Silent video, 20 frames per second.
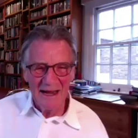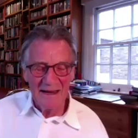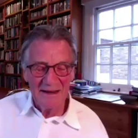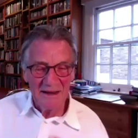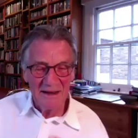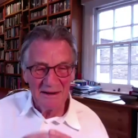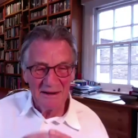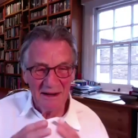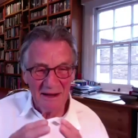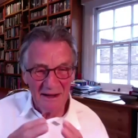And
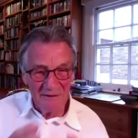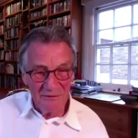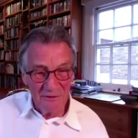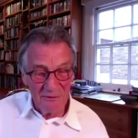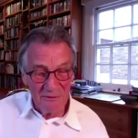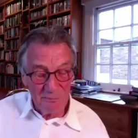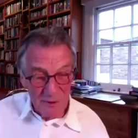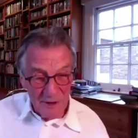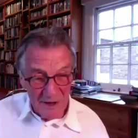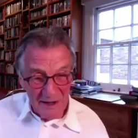in Life
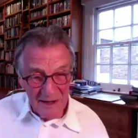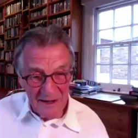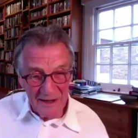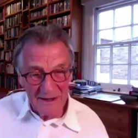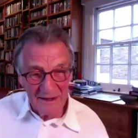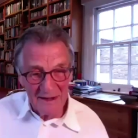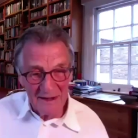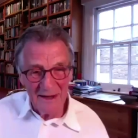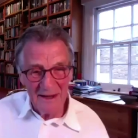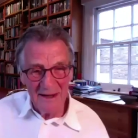of
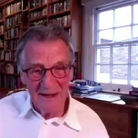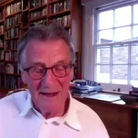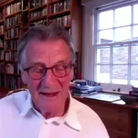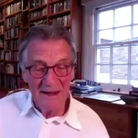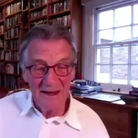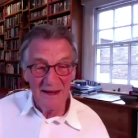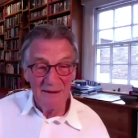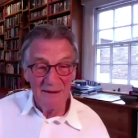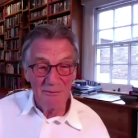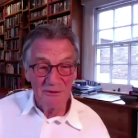Brian,
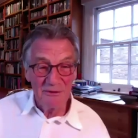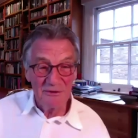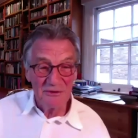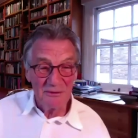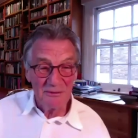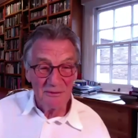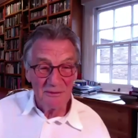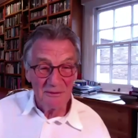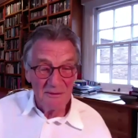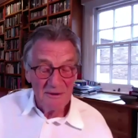he was
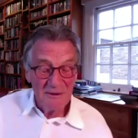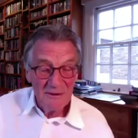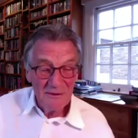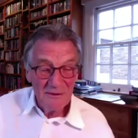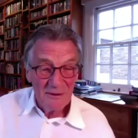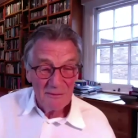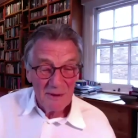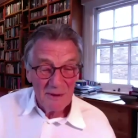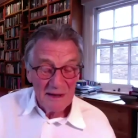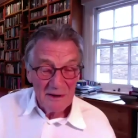a you
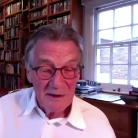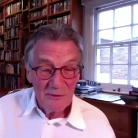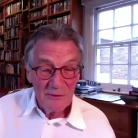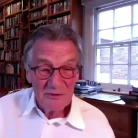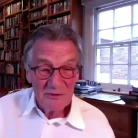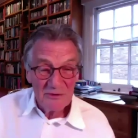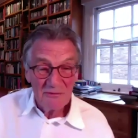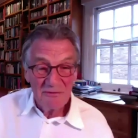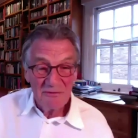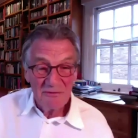know man who
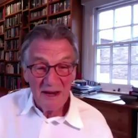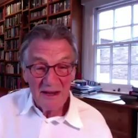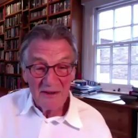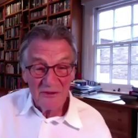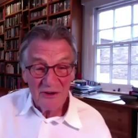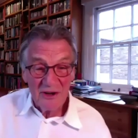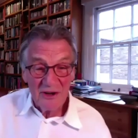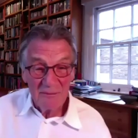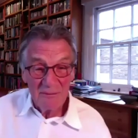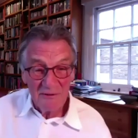was a
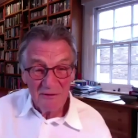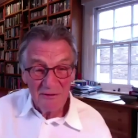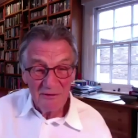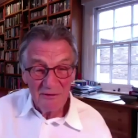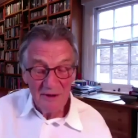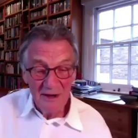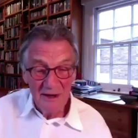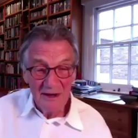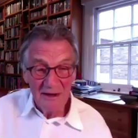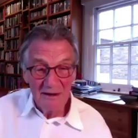victim of
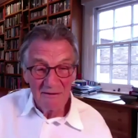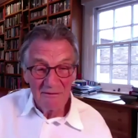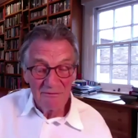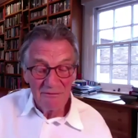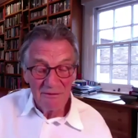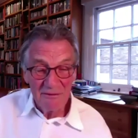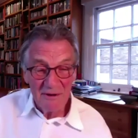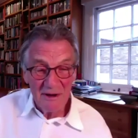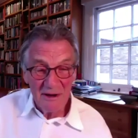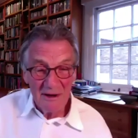of
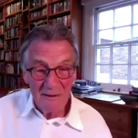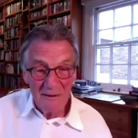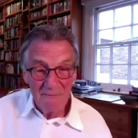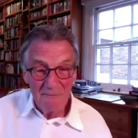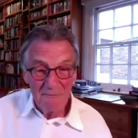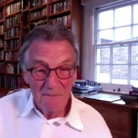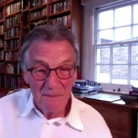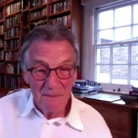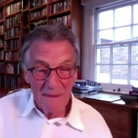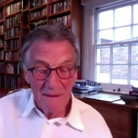
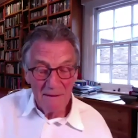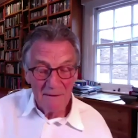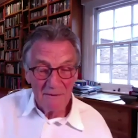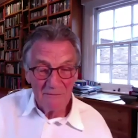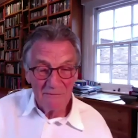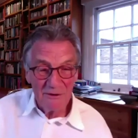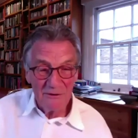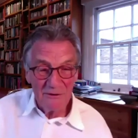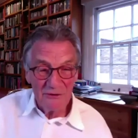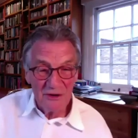um, you
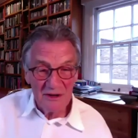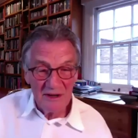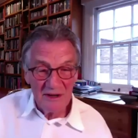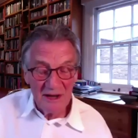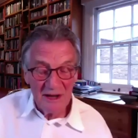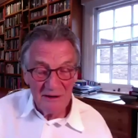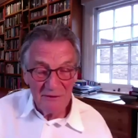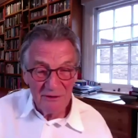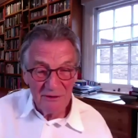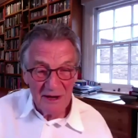know false
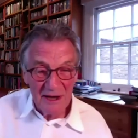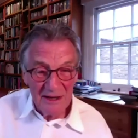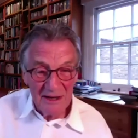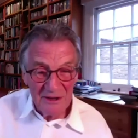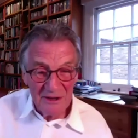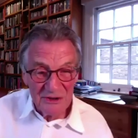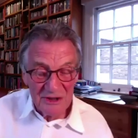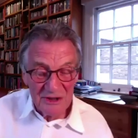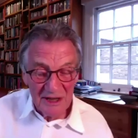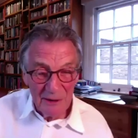
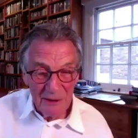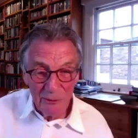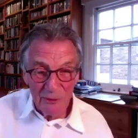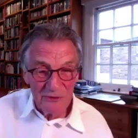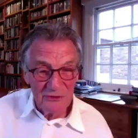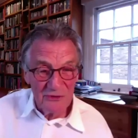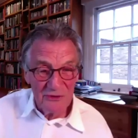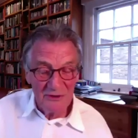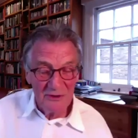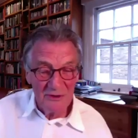identification. He
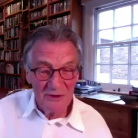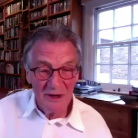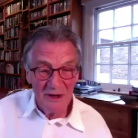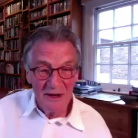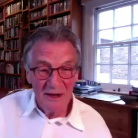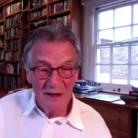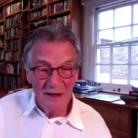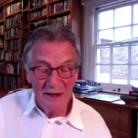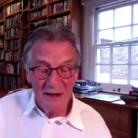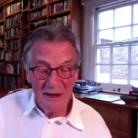wasn't
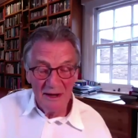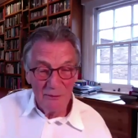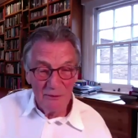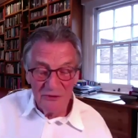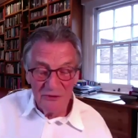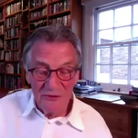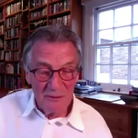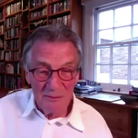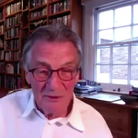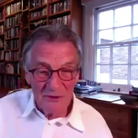he
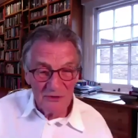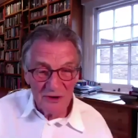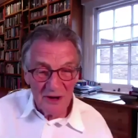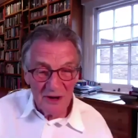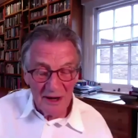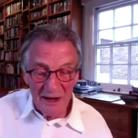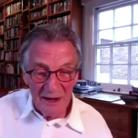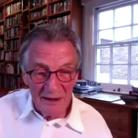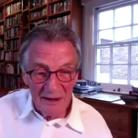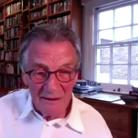wasn't the
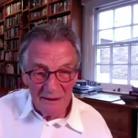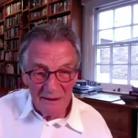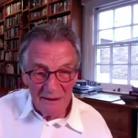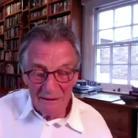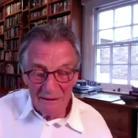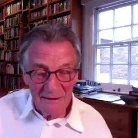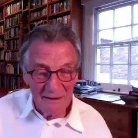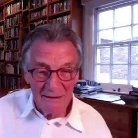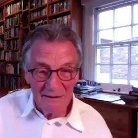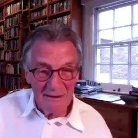Messiah.
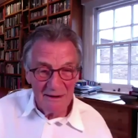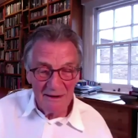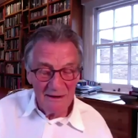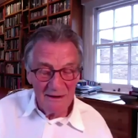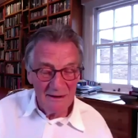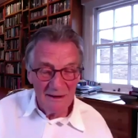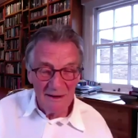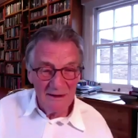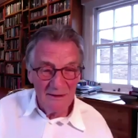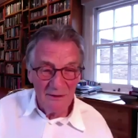He
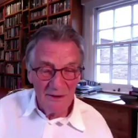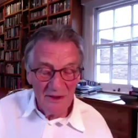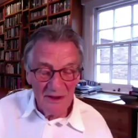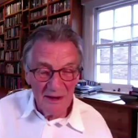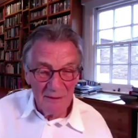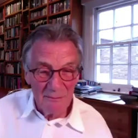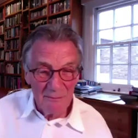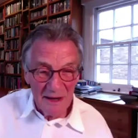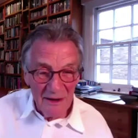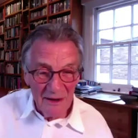didn't know
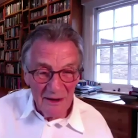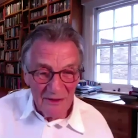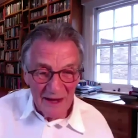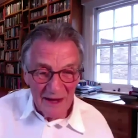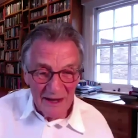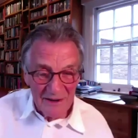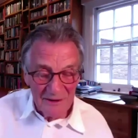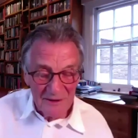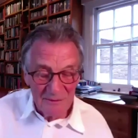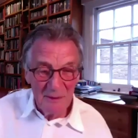anything about
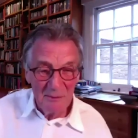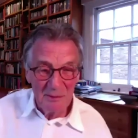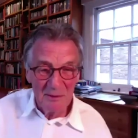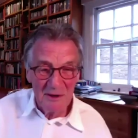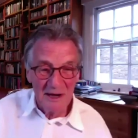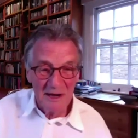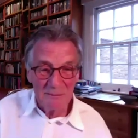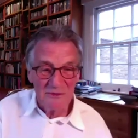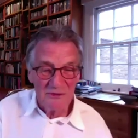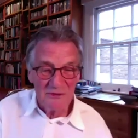that. And people
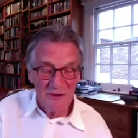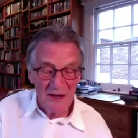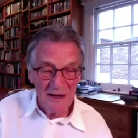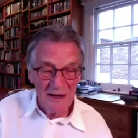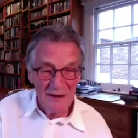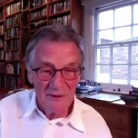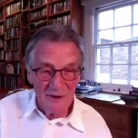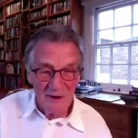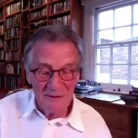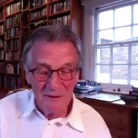kept saying,
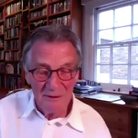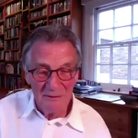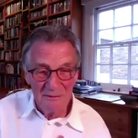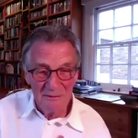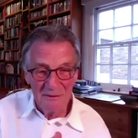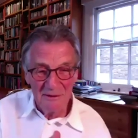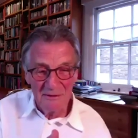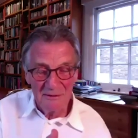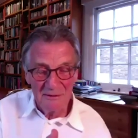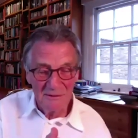you know, you,
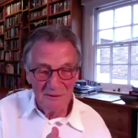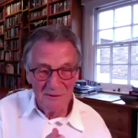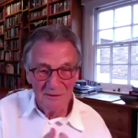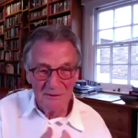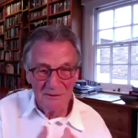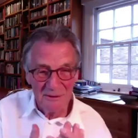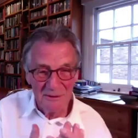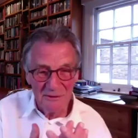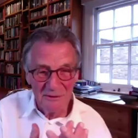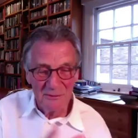you,
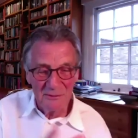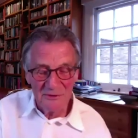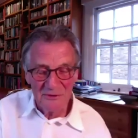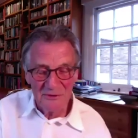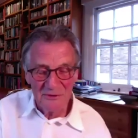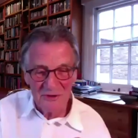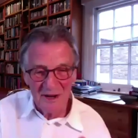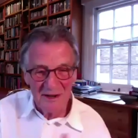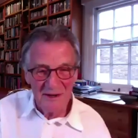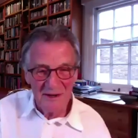you're the
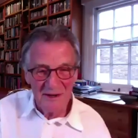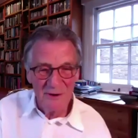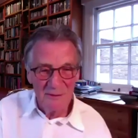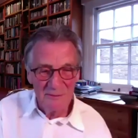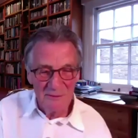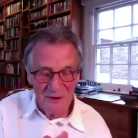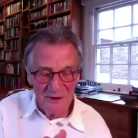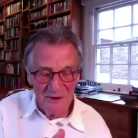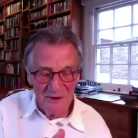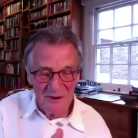Messiah. No,
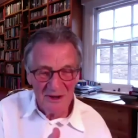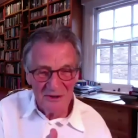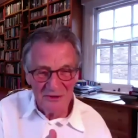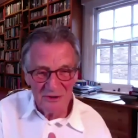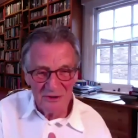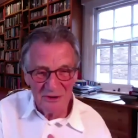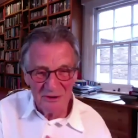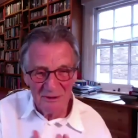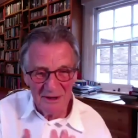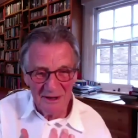I'm not.
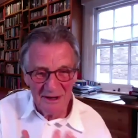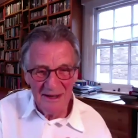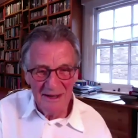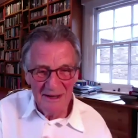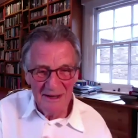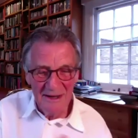Yes, you are.